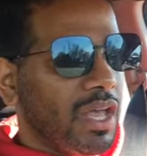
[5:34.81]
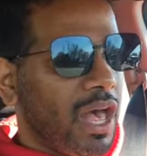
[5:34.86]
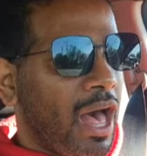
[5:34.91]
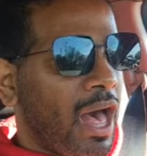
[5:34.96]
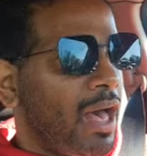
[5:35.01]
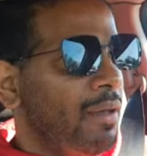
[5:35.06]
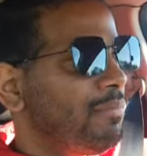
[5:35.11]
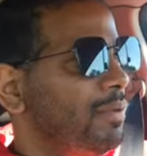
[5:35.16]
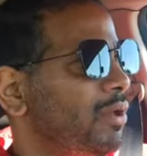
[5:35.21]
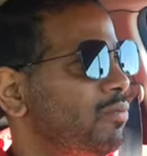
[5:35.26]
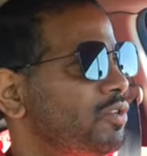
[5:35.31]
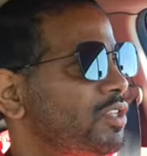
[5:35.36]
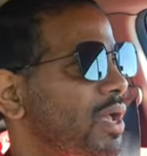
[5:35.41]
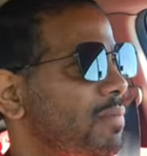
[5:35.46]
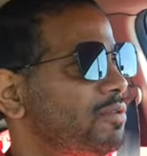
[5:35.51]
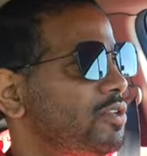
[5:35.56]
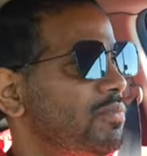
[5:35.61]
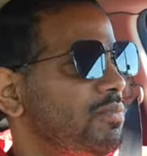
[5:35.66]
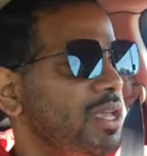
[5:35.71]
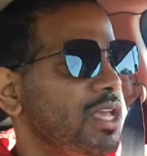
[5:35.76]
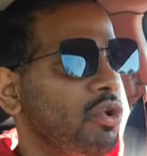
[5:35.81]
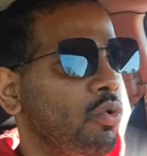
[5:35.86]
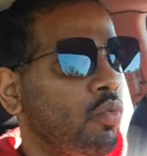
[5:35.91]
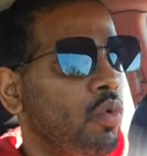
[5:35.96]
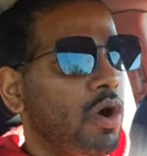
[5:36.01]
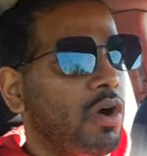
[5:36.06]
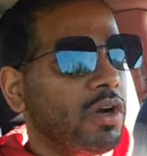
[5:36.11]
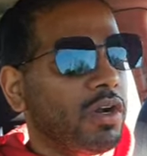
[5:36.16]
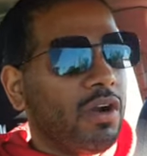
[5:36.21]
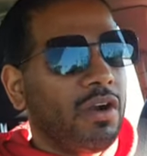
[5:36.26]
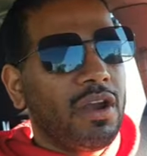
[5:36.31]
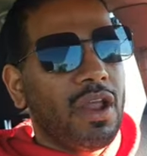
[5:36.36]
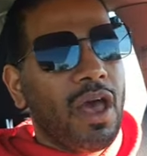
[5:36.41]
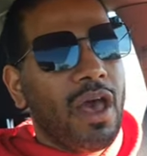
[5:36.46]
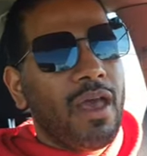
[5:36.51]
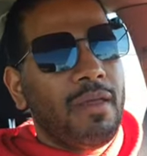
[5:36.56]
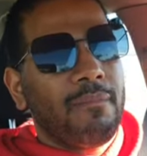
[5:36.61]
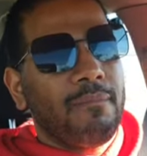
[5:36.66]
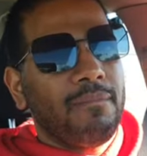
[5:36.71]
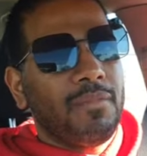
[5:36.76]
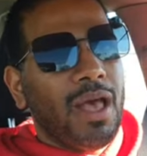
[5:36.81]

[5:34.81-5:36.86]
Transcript: I it was up to me to work or not.